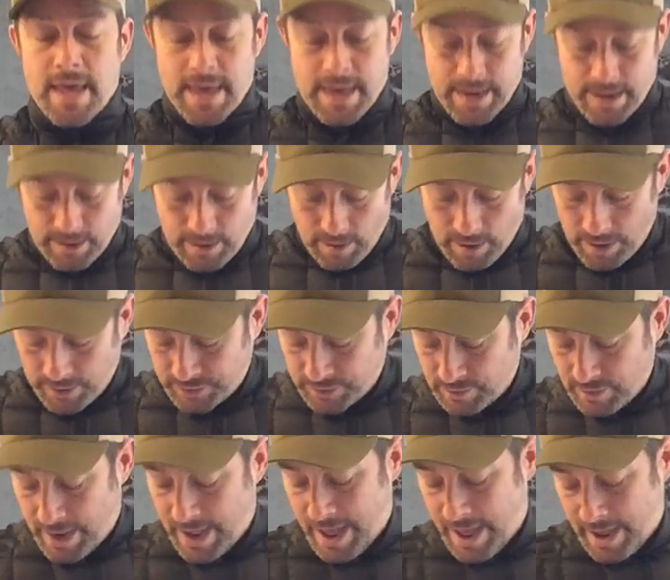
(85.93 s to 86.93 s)
And it
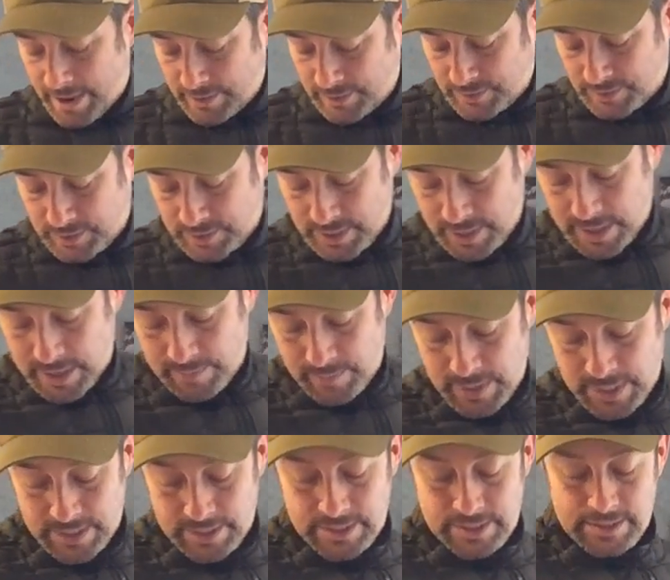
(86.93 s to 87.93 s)
also has
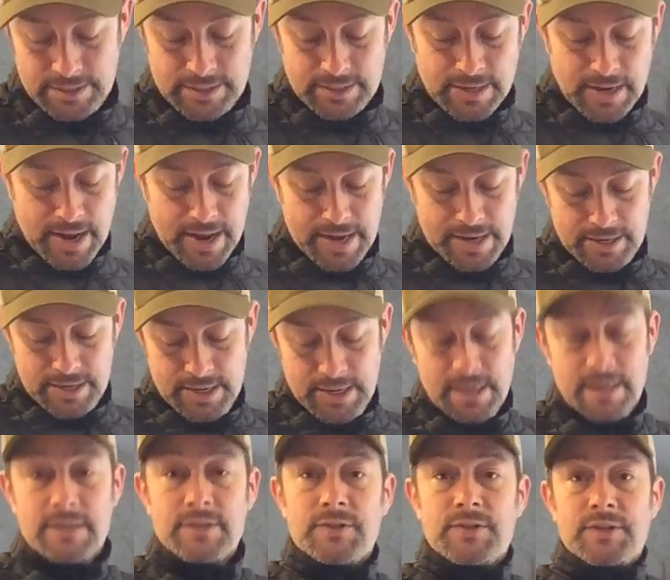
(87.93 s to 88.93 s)
an inside
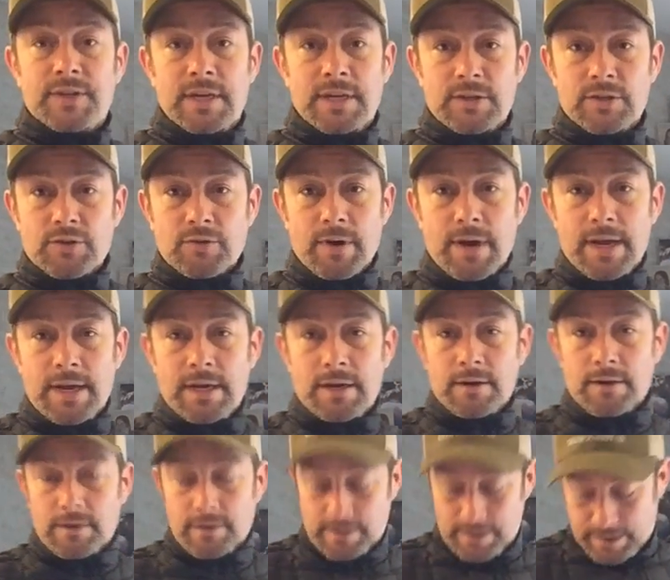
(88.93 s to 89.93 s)
cinch right
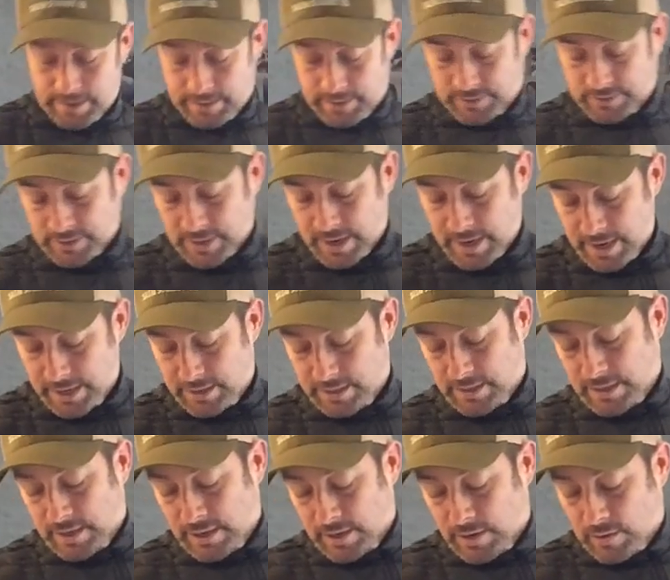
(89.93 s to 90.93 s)
here on the side
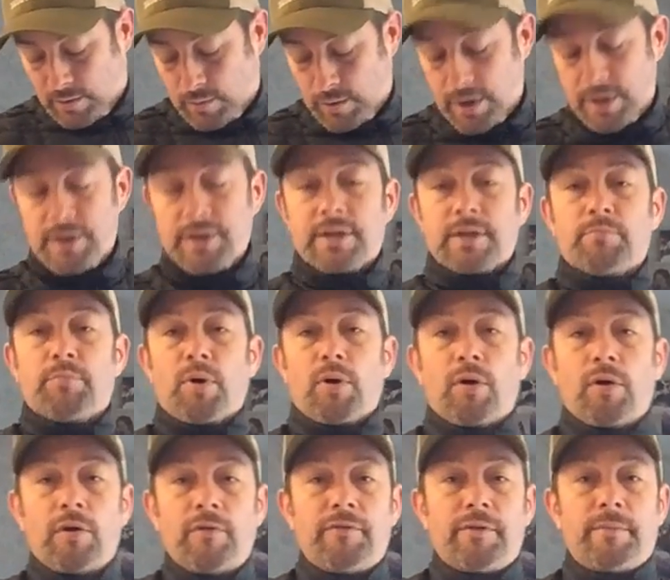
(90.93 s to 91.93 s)
where you can
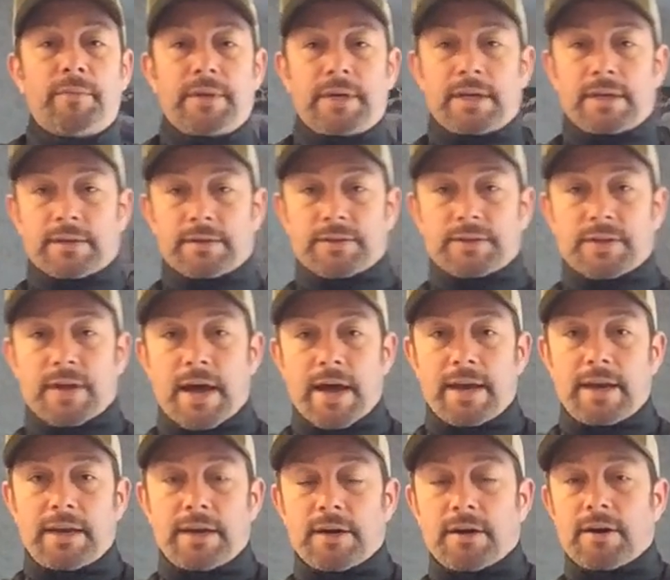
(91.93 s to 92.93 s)
pull from the
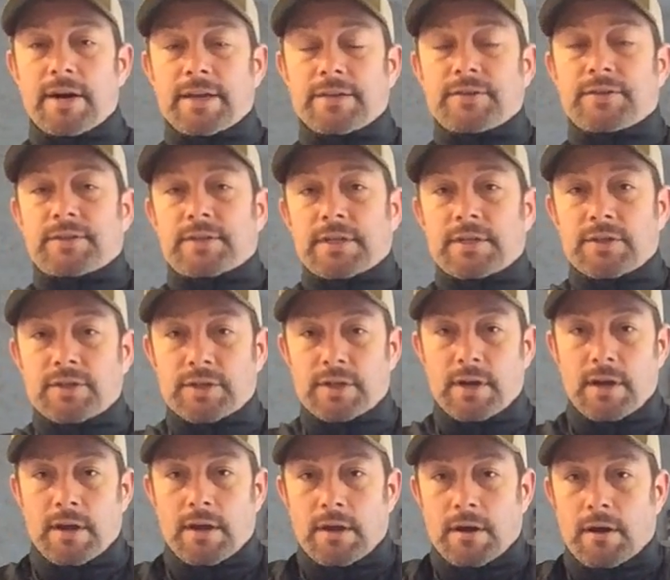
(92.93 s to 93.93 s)
inside here and
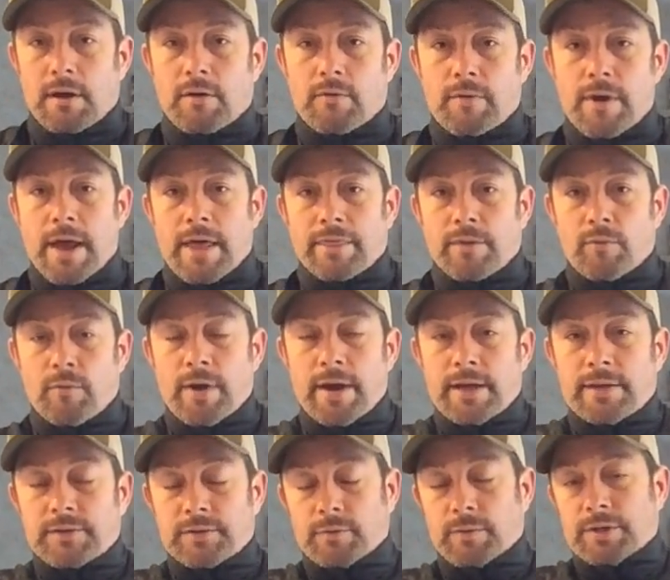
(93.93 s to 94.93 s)
cinch around the
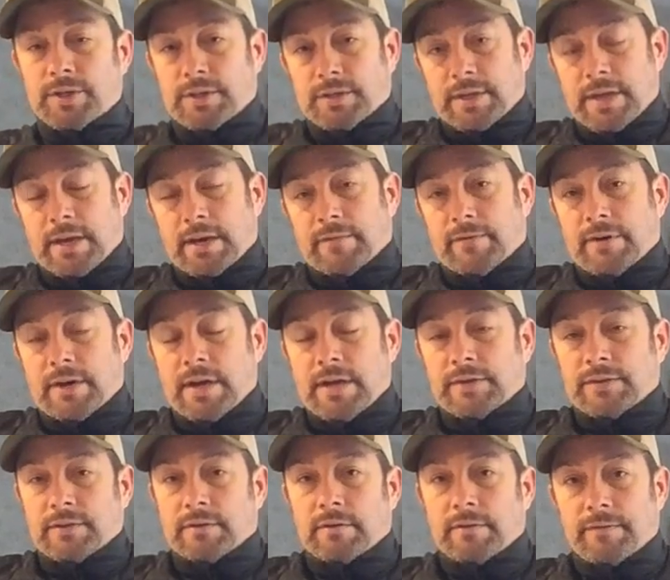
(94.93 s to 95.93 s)
waist, which is kind of a
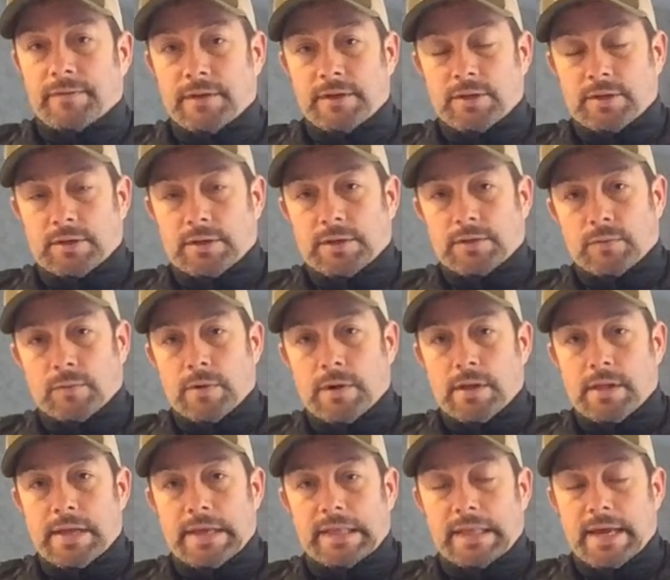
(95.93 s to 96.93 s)
nice little feature as
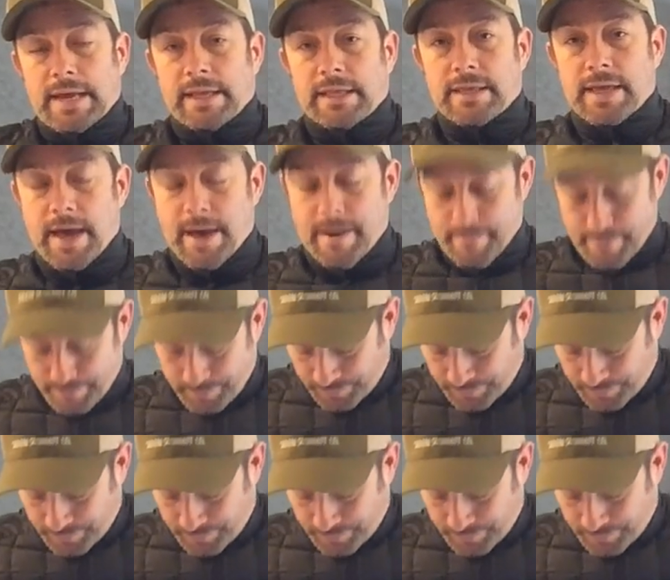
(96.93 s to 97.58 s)
well. I like that.